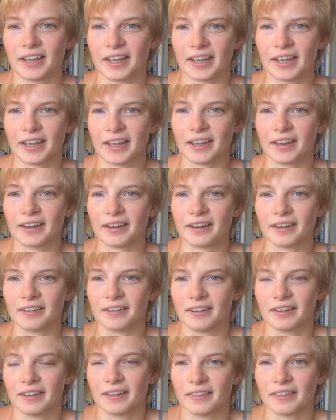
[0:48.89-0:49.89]
and
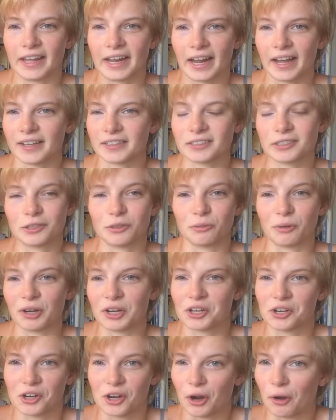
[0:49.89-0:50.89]
they ask you where
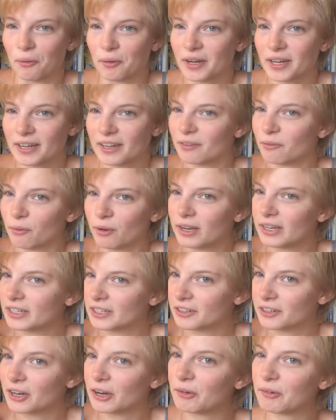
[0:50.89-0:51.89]
you're going and why
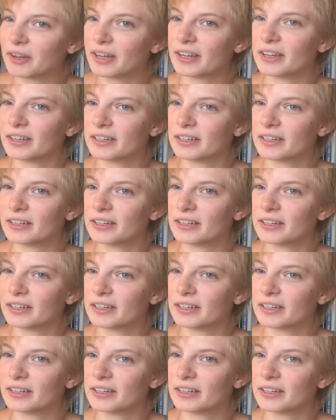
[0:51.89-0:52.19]
you're going,